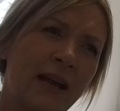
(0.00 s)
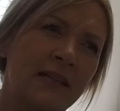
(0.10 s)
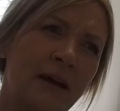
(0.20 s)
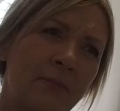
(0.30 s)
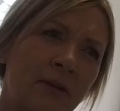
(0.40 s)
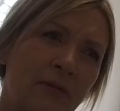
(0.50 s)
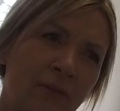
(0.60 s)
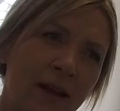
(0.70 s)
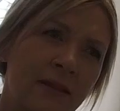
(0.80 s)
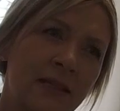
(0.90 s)
end up in
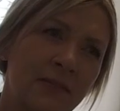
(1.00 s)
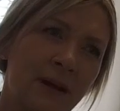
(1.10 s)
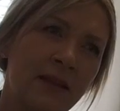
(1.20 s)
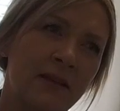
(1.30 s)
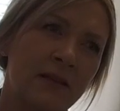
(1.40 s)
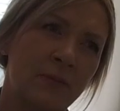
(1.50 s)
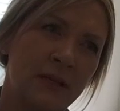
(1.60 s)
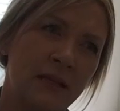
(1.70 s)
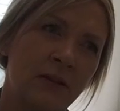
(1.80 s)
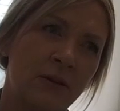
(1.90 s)
front this month because we
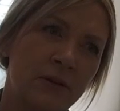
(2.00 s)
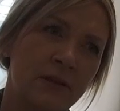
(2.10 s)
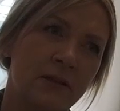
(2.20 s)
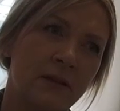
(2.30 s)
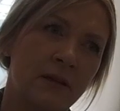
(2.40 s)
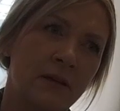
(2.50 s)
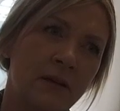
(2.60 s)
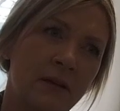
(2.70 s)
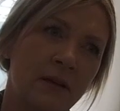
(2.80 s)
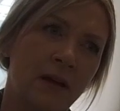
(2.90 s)
did lose
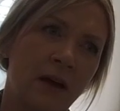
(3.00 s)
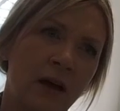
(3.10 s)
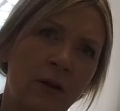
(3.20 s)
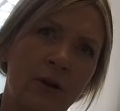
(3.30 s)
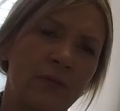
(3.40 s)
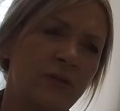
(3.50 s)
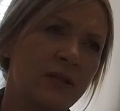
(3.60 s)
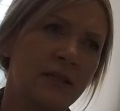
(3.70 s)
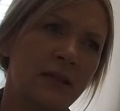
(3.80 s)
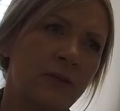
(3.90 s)
a lot of
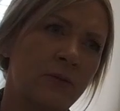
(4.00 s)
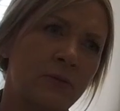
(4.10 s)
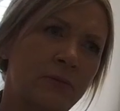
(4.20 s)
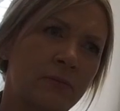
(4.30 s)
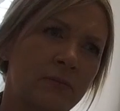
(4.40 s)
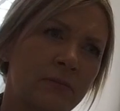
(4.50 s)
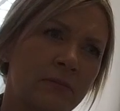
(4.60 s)
just little